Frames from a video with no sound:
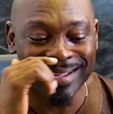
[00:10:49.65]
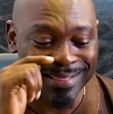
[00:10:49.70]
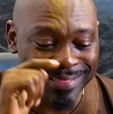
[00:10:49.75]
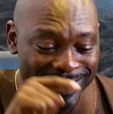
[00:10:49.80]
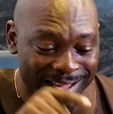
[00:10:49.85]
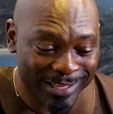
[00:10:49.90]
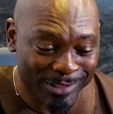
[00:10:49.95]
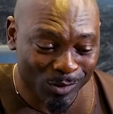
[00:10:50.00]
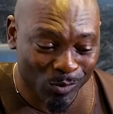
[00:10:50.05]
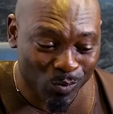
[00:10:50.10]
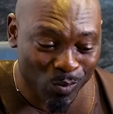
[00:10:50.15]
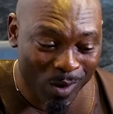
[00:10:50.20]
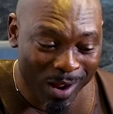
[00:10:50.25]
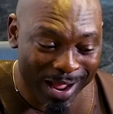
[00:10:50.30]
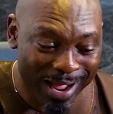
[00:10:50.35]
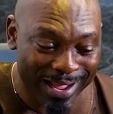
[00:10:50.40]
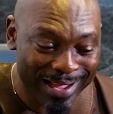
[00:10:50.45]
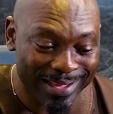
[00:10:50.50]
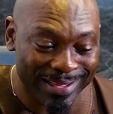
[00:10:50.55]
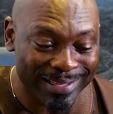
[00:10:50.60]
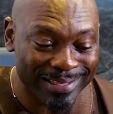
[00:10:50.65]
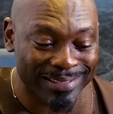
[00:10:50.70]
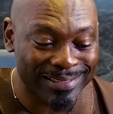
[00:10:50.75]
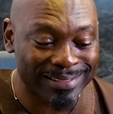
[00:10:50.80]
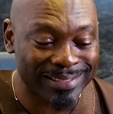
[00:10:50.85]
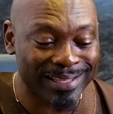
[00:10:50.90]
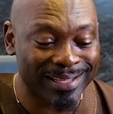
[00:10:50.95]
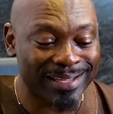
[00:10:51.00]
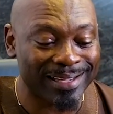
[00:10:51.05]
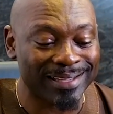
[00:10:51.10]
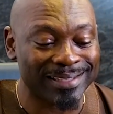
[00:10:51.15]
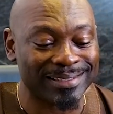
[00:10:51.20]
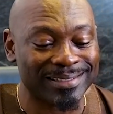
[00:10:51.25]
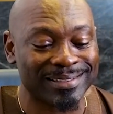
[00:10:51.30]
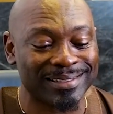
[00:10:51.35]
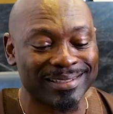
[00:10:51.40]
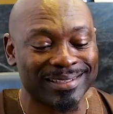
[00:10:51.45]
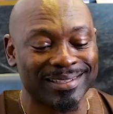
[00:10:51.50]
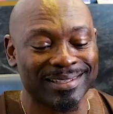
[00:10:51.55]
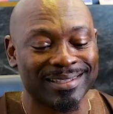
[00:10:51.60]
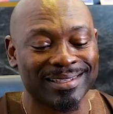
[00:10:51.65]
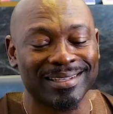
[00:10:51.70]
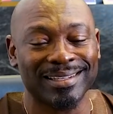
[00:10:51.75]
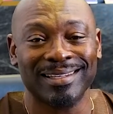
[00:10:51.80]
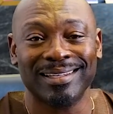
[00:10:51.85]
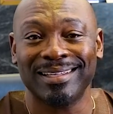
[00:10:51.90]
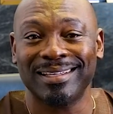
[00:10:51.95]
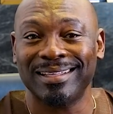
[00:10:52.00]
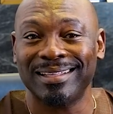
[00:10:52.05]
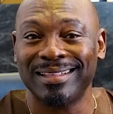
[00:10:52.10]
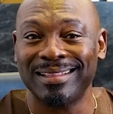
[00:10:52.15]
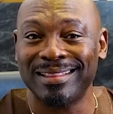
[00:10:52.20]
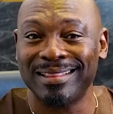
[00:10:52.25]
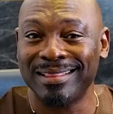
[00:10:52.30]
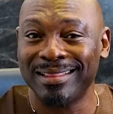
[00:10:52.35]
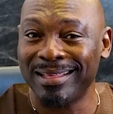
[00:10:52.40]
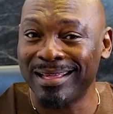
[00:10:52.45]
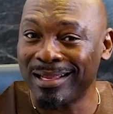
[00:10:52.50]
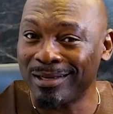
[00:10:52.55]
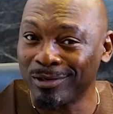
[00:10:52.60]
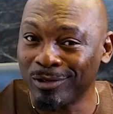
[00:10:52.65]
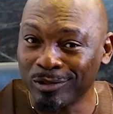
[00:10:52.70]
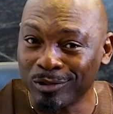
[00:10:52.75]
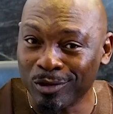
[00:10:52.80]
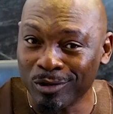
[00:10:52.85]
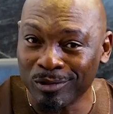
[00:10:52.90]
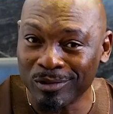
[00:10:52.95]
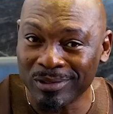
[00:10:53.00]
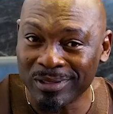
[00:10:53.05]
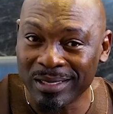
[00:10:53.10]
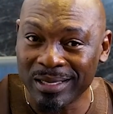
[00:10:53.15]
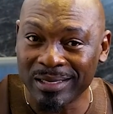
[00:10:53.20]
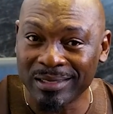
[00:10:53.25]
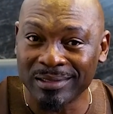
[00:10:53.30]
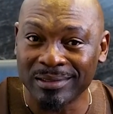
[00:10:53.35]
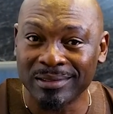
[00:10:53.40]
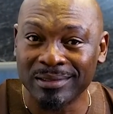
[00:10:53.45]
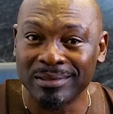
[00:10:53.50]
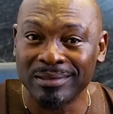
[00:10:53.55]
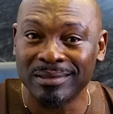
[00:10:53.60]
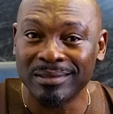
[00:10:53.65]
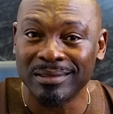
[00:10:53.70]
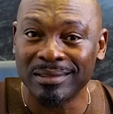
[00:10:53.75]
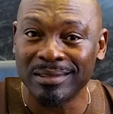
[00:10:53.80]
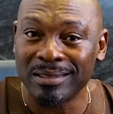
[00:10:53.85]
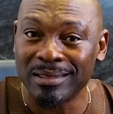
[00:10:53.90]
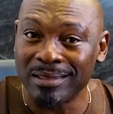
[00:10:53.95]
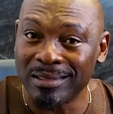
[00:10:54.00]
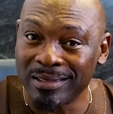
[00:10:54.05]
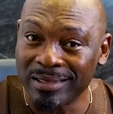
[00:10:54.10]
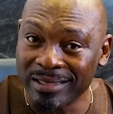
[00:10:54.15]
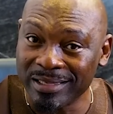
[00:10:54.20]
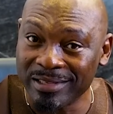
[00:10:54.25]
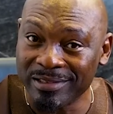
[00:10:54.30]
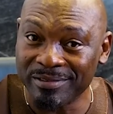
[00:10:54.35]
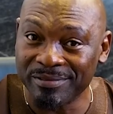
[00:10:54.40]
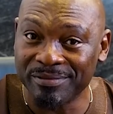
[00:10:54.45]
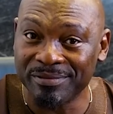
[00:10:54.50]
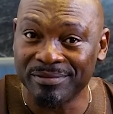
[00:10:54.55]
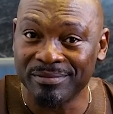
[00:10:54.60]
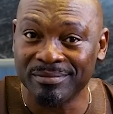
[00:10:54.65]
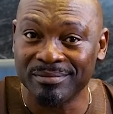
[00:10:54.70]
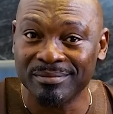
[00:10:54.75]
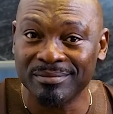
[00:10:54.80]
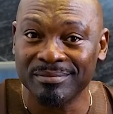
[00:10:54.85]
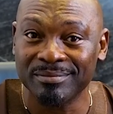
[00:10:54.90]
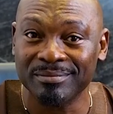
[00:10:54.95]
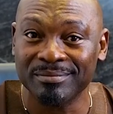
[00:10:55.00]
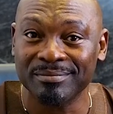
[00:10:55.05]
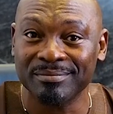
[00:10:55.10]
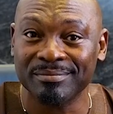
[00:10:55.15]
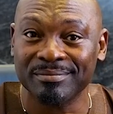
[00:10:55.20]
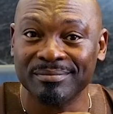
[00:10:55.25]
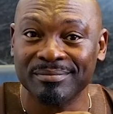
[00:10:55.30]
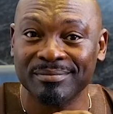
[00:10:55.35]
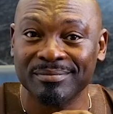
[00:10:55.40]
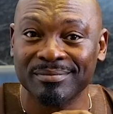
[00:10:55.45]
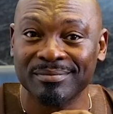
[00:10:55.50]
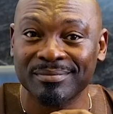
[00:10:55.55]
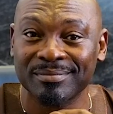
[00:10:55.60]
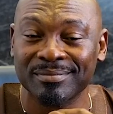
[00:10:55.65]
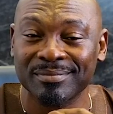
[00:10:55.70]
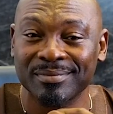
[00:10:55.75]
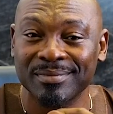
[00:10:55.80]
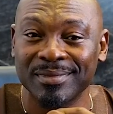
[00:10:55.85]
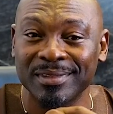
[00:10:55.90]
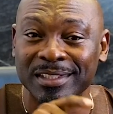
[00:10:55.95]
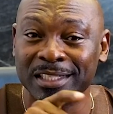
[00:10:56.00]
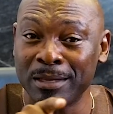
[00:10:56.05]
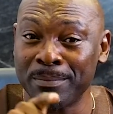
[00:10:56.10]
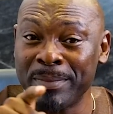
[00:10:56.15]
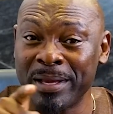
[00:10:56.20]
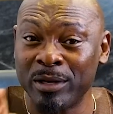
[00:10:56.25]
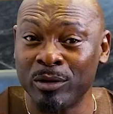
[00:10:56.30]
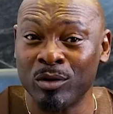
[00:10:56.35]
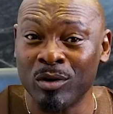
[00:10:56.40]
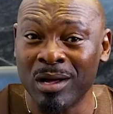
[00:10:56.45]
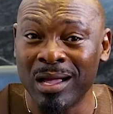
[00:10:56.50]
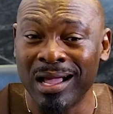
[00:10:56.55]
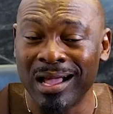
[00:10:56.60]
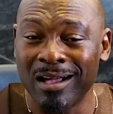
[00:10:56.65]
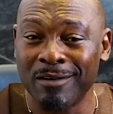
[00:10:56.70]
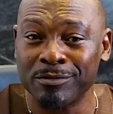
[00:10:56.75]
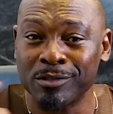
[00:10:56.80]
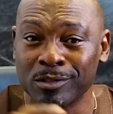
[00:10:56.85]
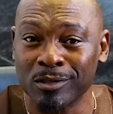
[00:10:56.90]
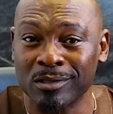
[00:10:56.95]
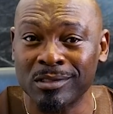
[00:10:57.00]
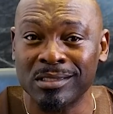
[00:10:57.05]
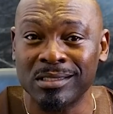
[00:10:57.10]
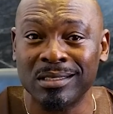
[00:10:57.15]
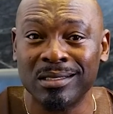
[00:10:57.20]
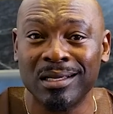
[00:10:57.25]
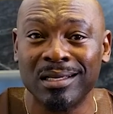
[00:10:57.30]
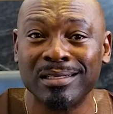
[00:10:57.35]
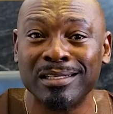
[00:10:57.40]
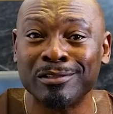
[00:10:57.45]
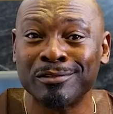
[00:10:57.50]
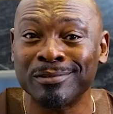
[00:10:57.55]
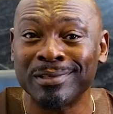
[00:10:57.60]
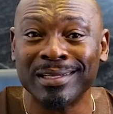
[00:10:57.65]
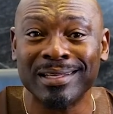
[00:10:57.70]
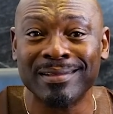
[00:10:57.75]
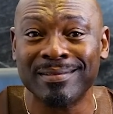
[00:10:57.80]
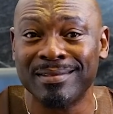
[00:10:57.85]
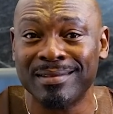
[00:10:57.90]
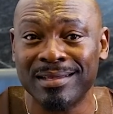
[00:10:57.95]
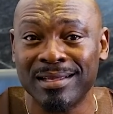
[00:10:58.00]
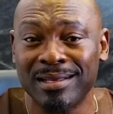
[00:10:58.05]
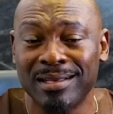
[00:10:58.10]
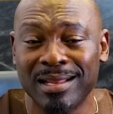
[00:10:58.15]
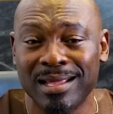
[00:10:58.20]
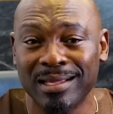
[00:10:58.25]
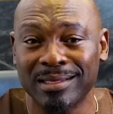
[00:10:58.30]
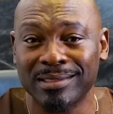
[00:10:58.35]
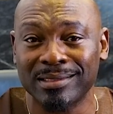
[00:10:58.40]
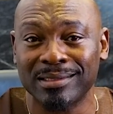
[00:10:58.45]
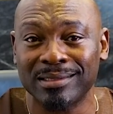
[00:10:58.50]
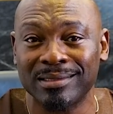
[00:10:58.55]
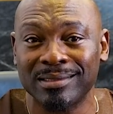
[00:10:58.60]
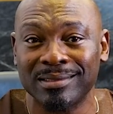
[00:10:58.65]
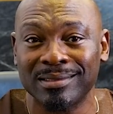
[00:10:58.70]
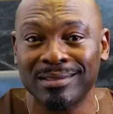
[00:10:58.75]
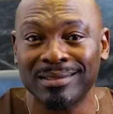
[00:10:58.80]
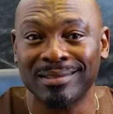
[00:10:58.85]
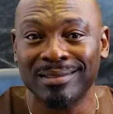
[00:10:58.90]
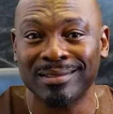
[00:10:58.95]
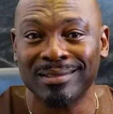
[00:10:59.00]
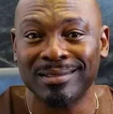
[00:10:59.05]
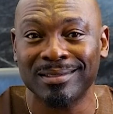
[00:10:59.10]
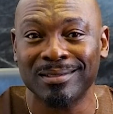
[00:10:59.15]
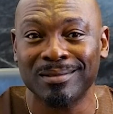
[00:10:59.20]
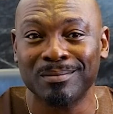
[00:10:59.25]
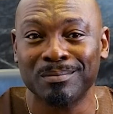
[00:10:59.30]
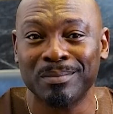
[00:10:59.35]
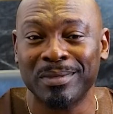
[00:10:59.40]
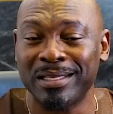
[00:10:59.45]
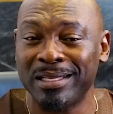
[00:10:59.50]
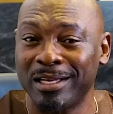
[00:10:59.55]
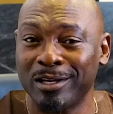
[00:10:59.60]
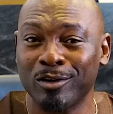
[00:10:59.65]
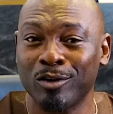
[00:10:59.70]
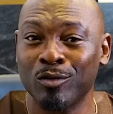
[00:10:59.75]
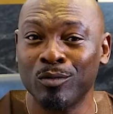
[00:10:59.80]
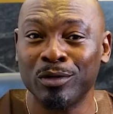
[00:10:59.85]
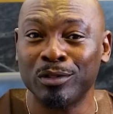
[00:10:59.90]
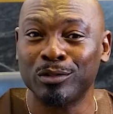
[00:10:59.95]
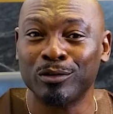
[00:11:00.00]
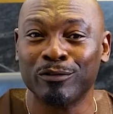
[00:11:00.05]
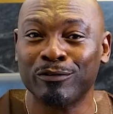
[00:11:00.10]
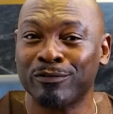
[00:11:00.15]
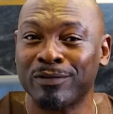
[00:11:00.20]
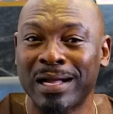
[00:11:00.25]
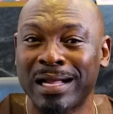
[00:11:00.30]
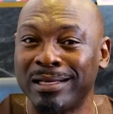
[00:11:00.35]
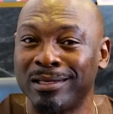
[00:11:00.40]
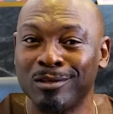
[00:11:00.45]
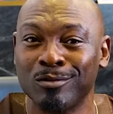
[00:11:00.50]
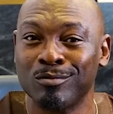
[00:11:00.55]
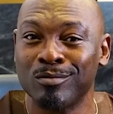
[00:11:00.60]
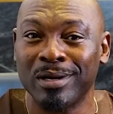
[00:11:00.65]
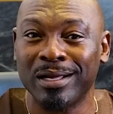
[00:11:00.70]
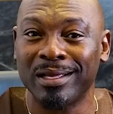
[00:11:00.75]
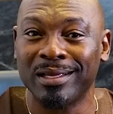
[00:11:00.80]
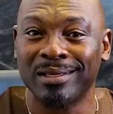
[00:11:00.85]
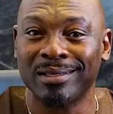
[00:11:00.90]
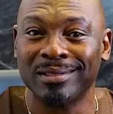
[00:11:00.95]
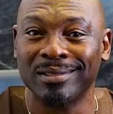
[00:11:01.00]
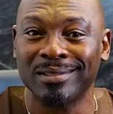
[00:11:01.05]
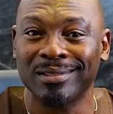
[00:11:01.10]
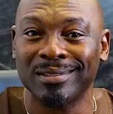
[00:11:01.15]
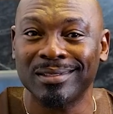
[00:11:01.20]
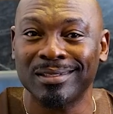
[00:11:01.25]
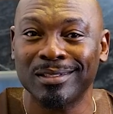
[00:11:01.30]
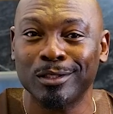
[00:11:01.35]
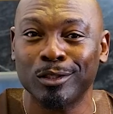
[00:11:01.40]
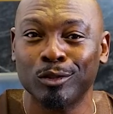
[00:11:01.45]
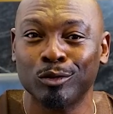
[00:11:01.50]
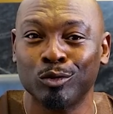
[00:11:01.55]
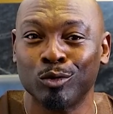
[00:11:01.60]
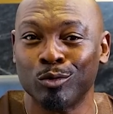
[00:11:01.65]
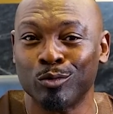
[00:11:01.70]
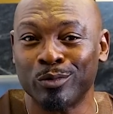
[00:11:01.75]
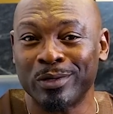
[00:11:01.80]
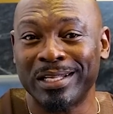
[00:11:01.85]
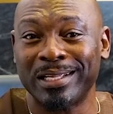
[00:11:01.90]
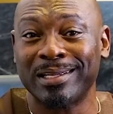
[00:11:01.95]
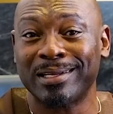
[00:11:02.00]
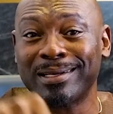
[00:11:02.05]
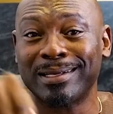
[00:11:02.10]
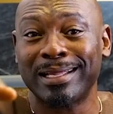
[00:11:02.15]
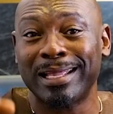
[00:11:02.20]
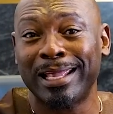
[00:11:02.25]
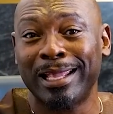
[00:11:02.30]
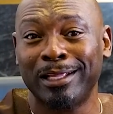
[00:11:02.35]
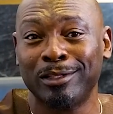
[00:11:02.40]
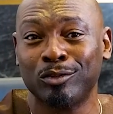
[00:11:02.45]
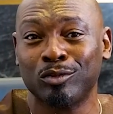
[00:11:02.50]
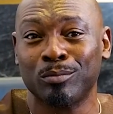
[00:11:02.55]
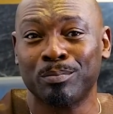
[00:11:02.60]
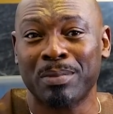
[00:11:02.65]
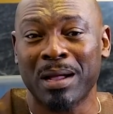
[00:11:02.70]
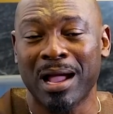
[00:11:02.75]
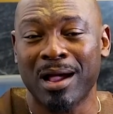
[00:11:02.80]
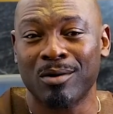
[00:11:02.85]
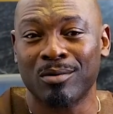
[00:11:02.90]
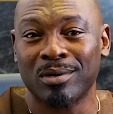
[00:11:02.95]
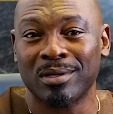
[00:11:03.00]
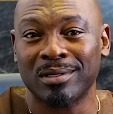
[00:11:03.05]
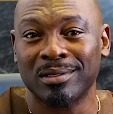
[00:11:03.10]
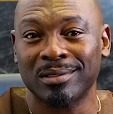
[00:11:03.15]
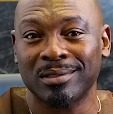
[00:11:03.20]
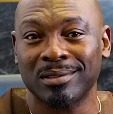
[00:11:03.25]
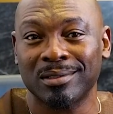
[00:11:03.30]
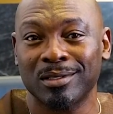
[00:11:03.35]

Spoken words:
And that's why he says they are not going to let her leave. They may not have succeeded in rigging the election, but they are going to find a way to rig her into power